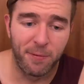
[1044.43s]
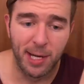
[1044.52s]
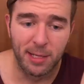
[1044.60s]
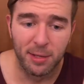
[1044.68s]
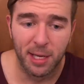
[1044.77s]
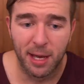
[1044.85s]

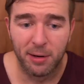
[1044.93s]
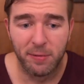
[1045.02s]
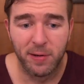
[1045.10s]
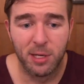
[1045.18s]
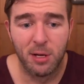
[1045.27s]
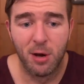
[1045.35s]
Frankly, I don't
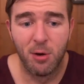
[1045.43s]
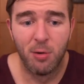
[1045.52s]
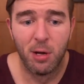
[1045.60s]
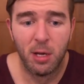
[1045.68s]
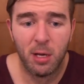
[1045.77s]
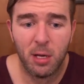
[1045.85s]
even
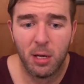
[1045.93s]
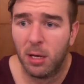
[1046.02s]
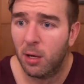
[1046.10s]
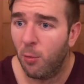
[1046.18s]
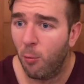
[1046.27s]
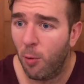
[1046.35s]
know
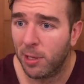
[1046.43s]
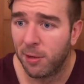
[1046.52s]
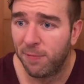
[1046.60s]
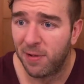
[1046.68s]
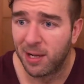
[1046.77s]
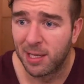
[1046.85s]
what
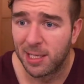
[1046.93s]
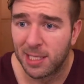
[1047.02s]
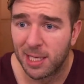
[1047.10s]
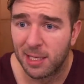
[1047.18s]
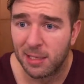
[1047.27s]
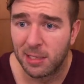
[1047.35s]
the fuck this
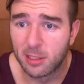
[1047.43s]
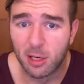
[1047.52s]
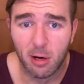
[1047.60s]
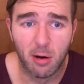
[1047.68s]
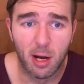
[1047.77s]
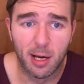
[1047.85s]
is.
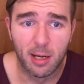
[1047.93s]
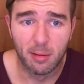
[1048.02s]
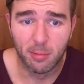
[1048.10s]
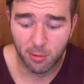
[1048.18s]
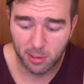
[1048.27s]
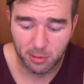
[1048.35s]
So I
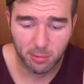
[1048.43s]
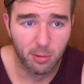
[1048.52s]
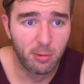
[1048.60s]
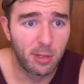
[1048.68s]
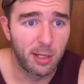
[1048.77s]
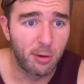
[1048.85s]
am going to
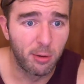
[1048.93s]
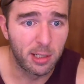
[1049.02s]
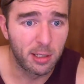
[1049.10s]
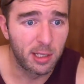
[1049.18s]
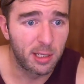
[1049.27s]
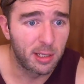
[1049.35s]
Google it
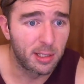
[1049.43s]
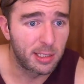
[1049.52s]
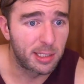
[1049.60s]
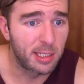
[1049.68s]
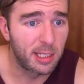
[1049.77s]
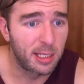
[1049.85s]
quickly and
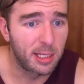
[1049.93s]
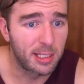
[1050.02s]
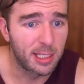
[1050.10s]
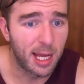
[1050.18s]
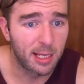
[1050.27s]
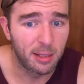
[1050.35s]
see
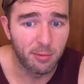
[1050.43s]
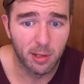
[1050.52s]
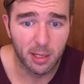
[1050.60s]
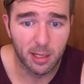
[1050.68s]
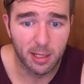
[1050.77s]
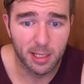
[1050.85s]
exactly
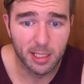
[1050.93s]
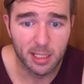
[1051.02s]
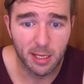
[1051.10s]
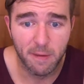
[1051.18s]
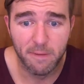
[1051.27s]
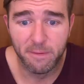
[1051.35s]
what it
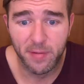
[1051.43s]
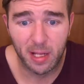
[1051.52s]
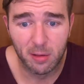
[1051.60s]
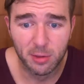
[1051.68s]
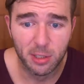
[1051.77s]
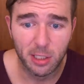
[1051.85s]
is.
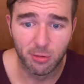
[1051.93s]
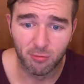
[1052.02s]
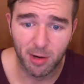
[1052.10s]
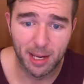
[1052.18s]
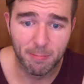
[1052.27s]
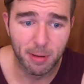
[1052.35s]
Veld
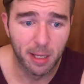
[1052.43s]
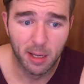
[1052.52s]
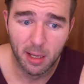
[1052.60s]
grape.